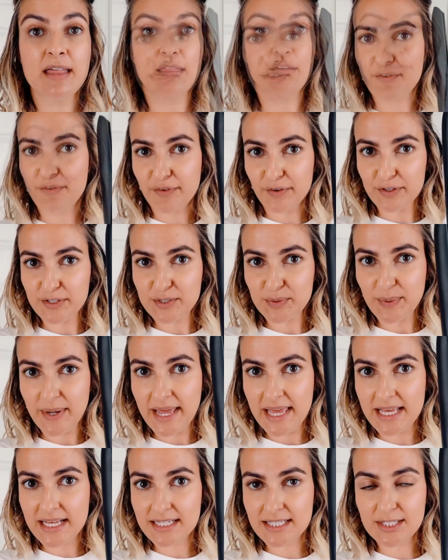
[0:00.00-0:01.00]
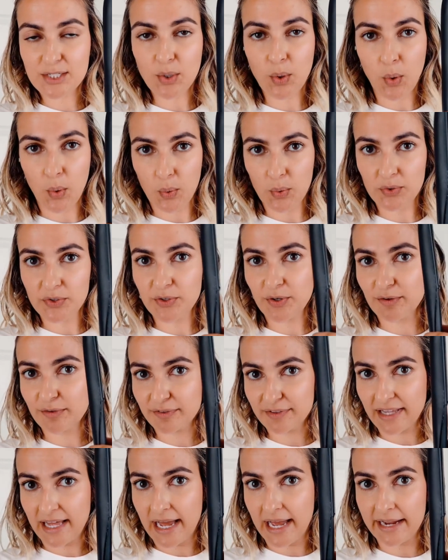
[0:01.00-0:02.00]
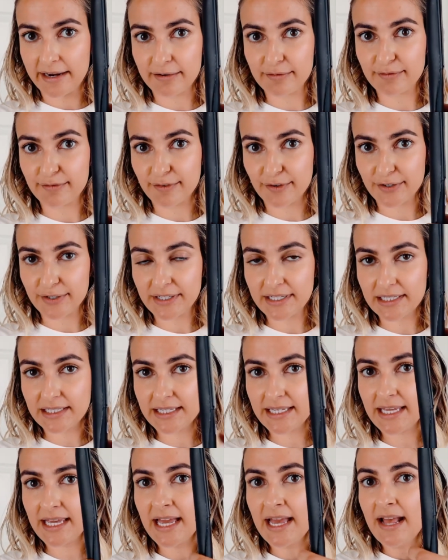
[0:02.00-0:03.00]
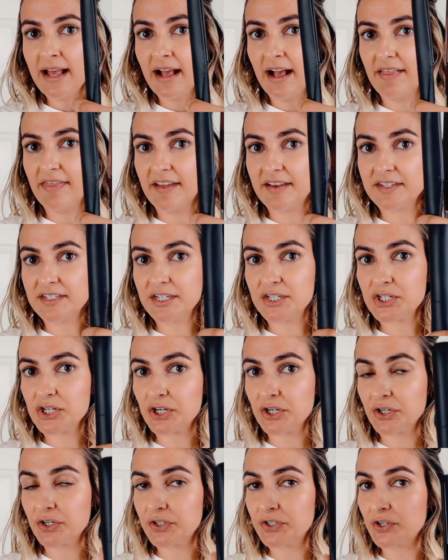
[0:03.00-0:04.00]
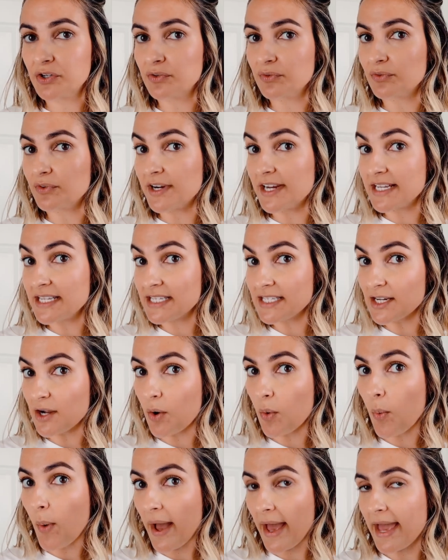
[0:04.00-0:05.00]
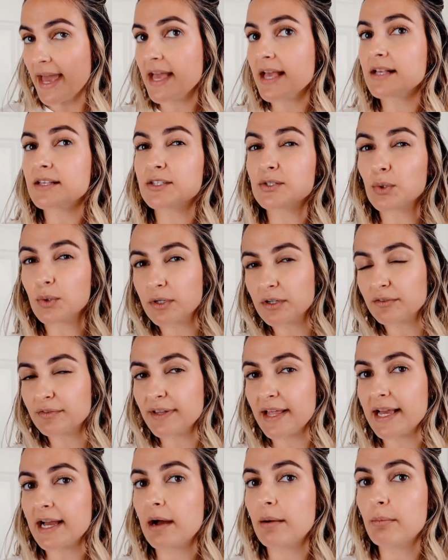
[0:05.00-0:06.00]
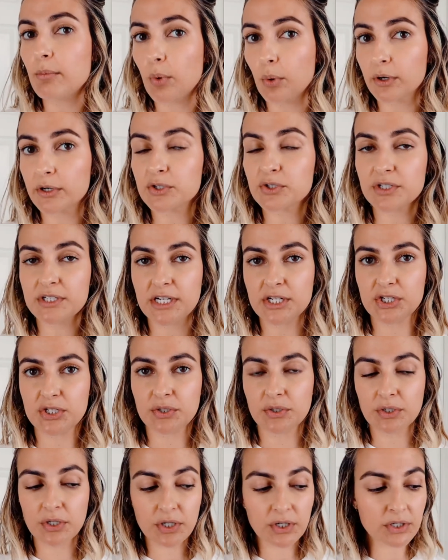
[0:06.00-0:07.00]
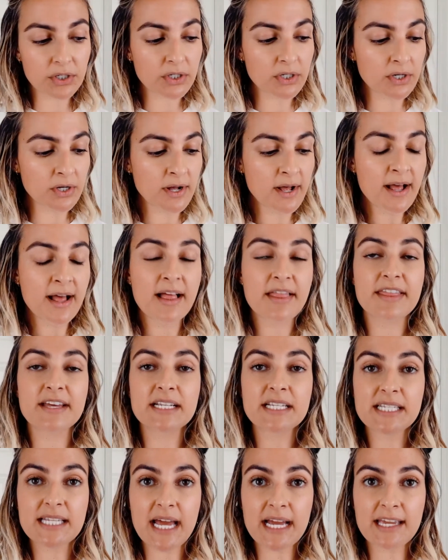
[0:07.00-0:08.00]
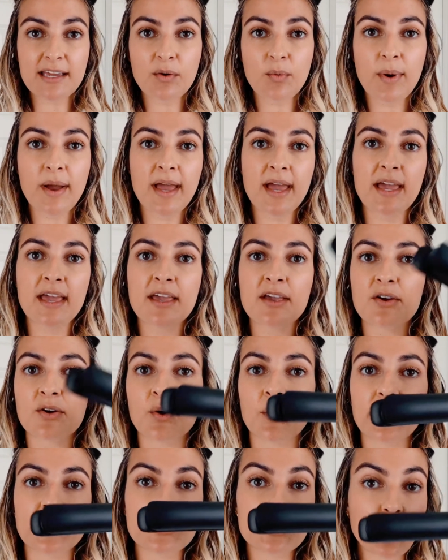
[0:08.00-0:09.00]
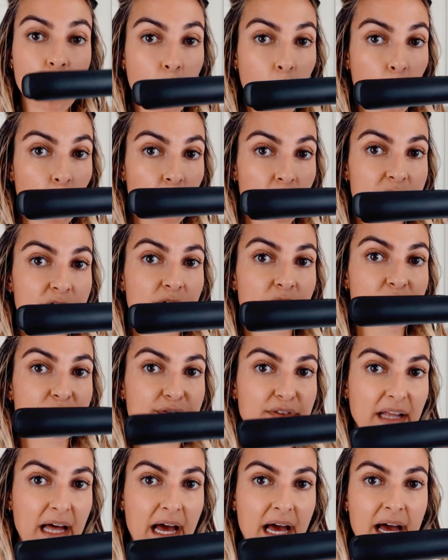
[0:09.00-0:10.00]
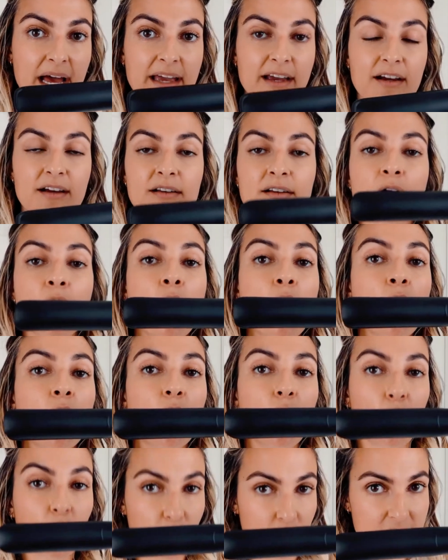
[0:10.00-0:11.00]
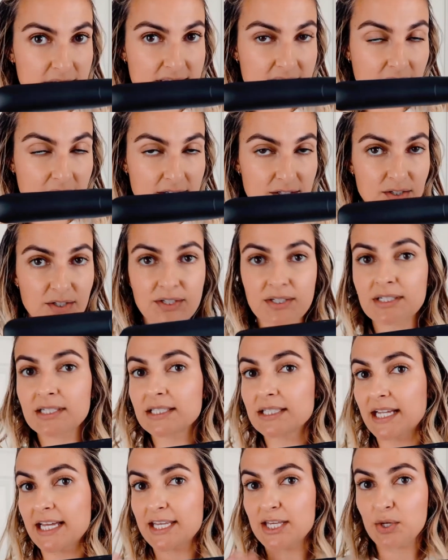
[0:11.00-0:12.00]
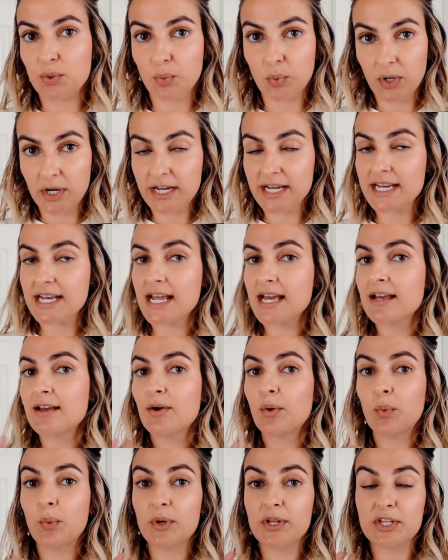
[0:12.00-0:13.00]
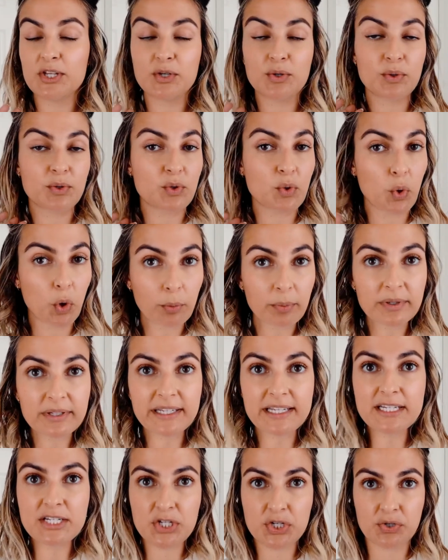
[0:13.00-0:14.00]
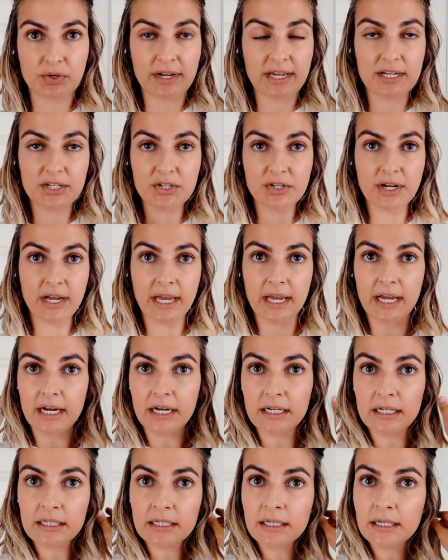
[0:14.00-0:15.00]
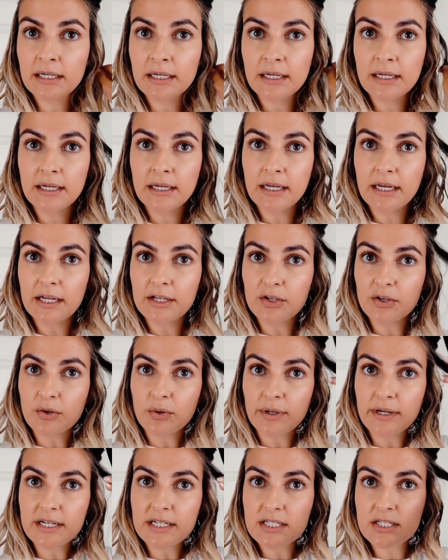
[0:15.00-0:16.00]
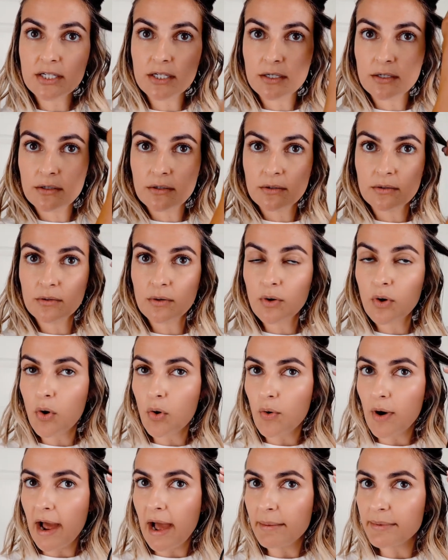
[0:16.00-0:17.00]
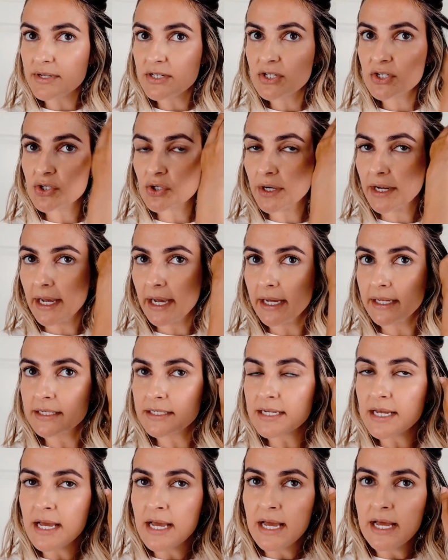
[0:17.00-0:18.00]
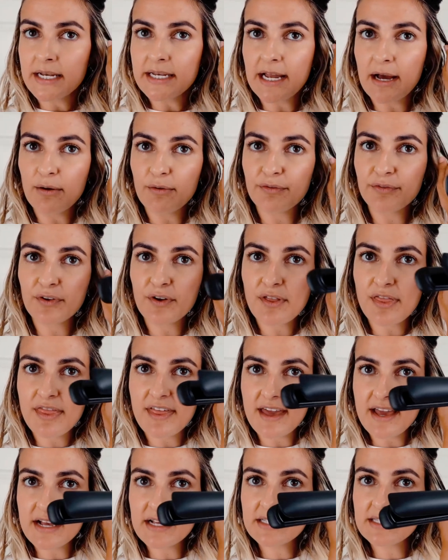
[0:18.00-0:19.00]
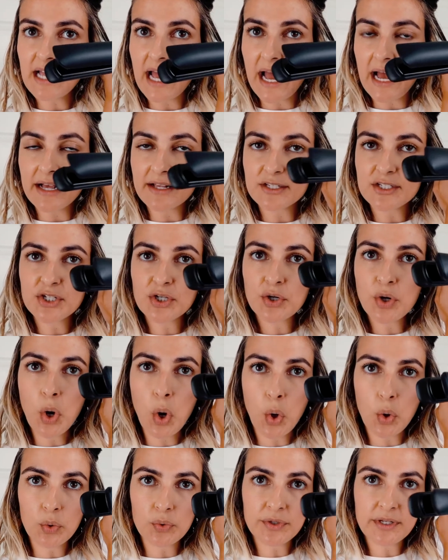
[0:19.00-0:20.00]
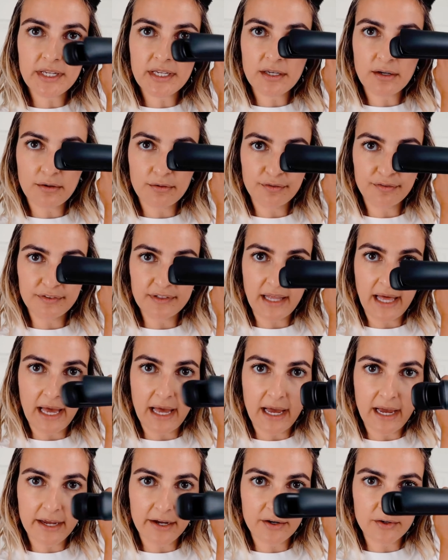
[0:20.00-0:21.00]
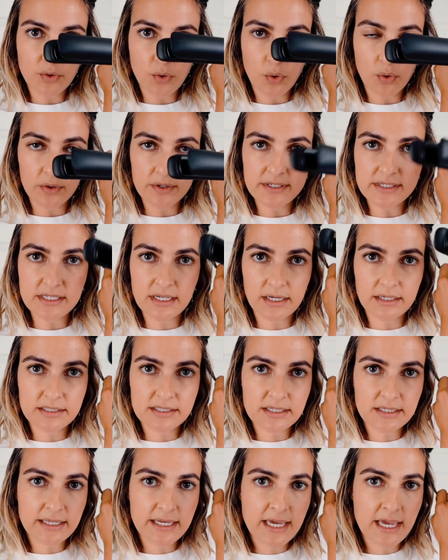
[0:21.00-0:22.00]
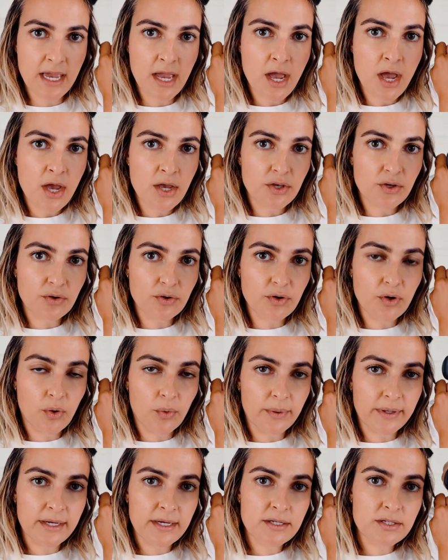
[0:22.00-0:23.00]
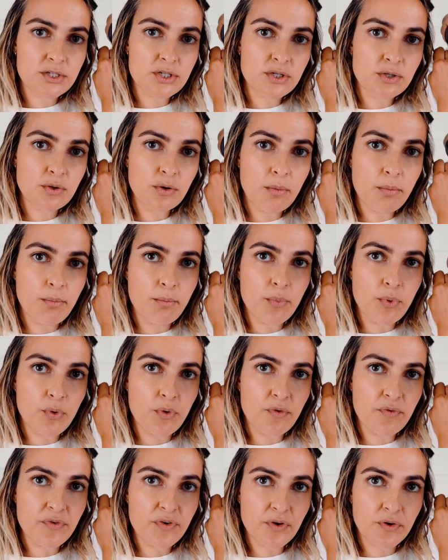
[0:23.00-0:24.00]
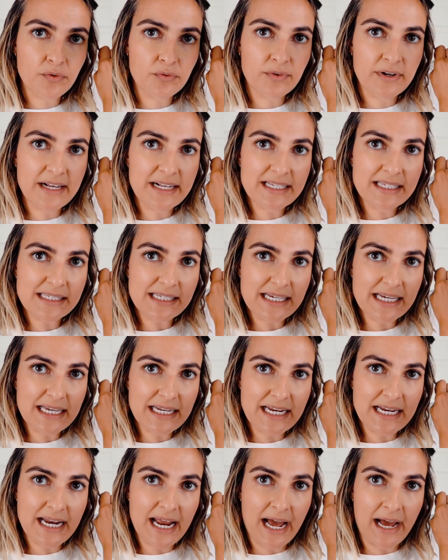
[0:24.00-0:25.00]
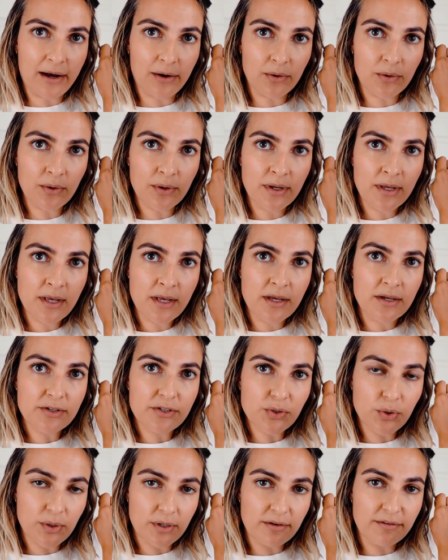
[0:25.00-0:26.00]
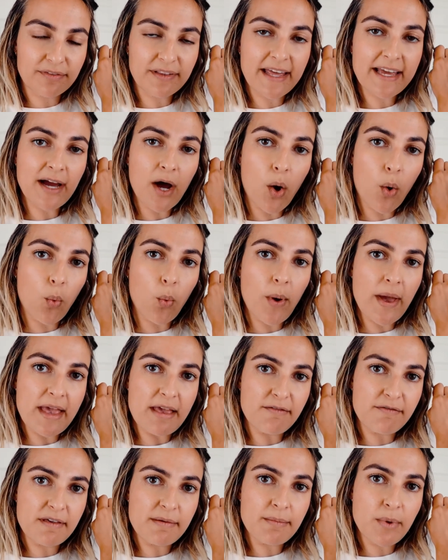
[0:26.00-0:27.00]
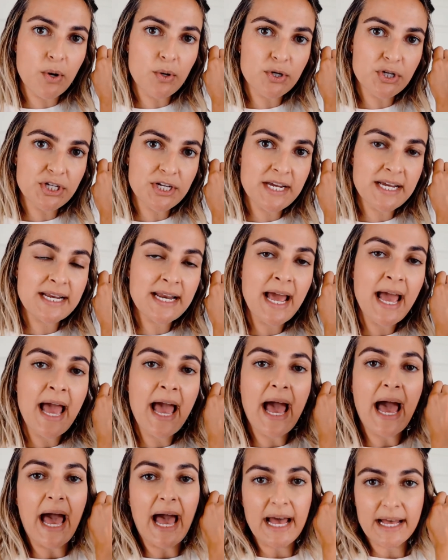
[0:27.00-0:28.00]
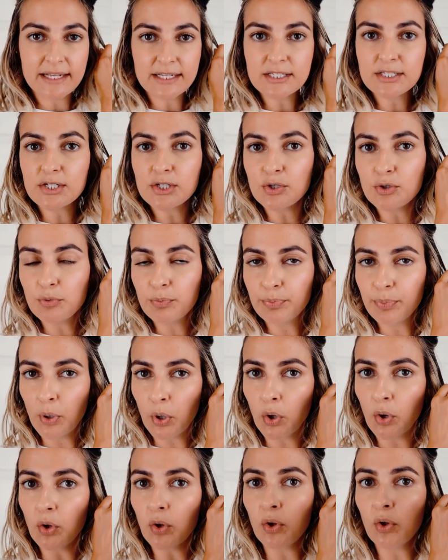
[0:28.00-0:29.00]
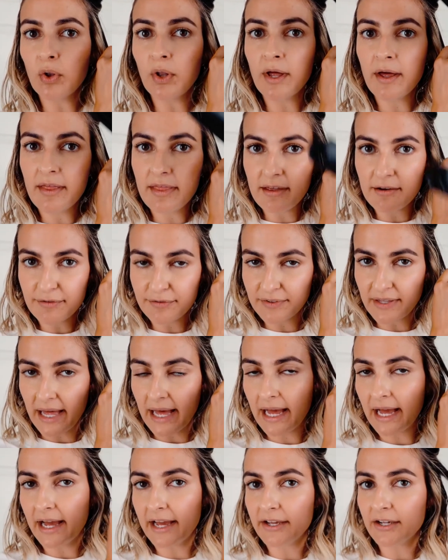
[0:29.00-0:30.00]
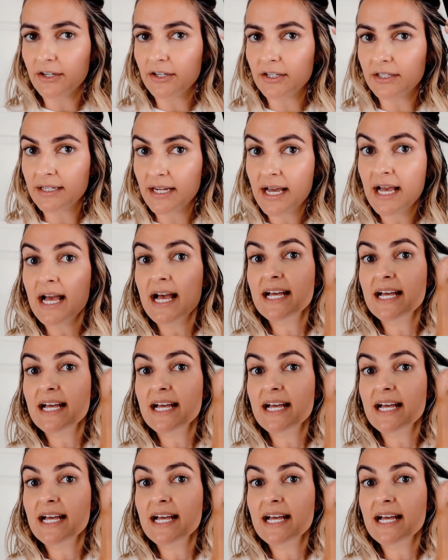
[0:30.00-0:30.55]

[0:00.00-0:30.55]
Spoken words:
The first way is to hold your flat iron vertically and then to turn your wrist away, sort of like a more traditional curl. The second way, you're going to hold your flat iron horizontal like you would when you normally straighten your hair, and you're going to grab a strand. Now for this, as you're holding your flat iron horizontally, you're going to move your wrist in and out, sort of like a wavy motion, as you pull the flat iron